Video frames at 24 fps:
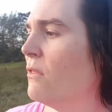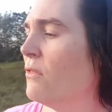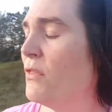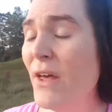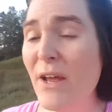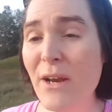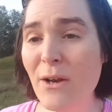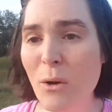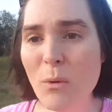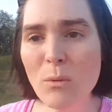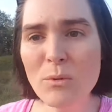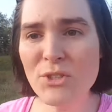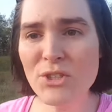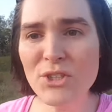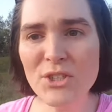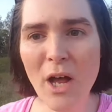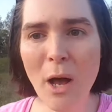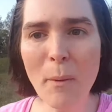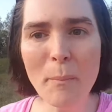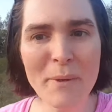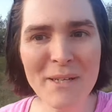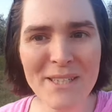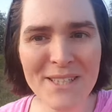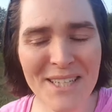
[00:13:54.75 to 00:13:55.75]
they don't
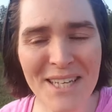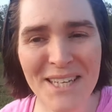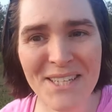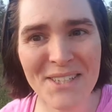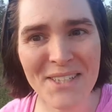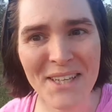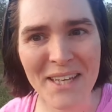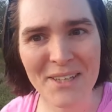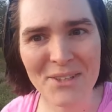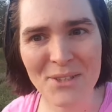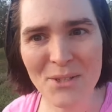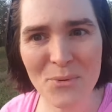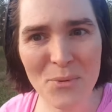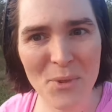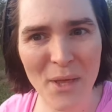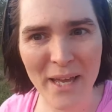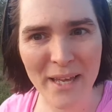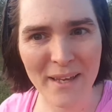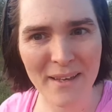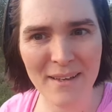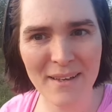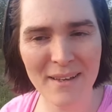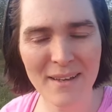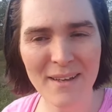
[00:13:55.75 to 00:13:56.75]
stop existing, do
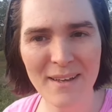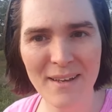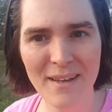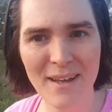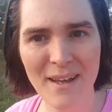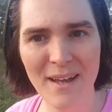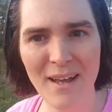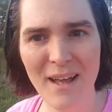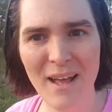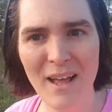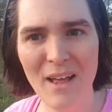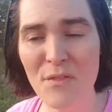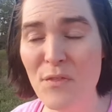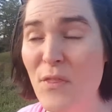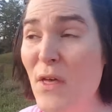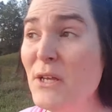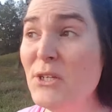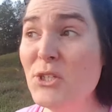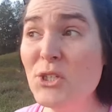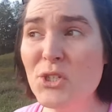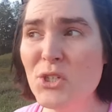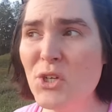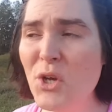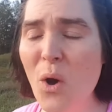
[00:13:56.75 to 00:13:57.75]
they?
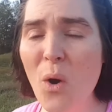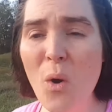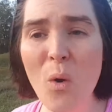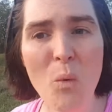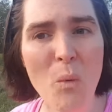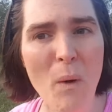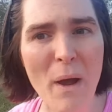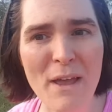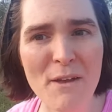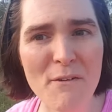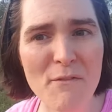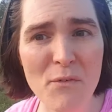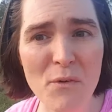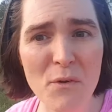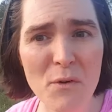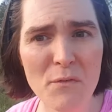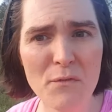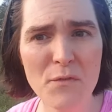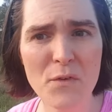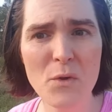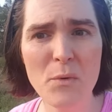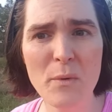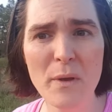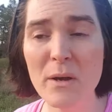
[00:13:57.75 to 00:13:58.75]
They just go away for a
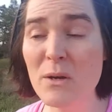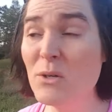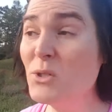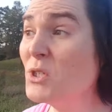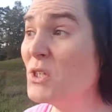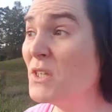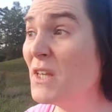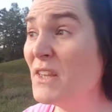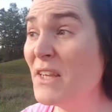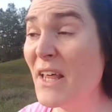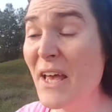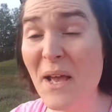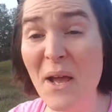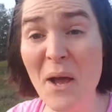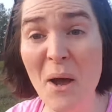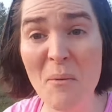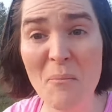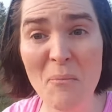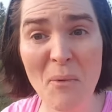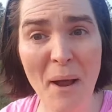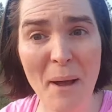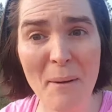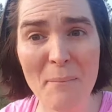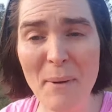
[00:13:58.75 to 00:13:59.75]
few years and then they
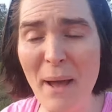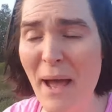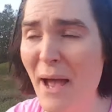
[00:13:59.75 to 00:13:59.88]
come right